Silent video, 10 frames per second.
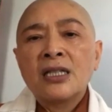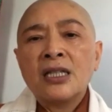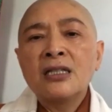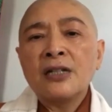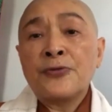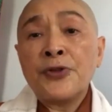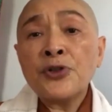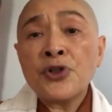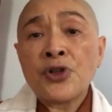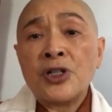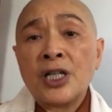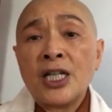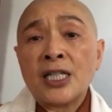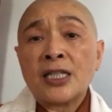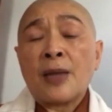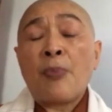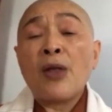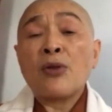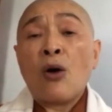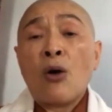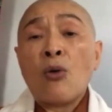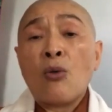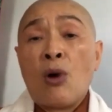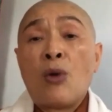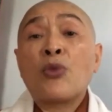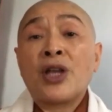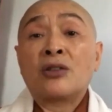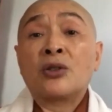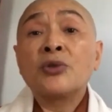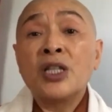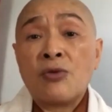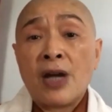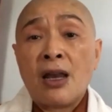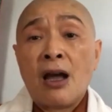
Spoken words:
in the future is depend on what we are doing right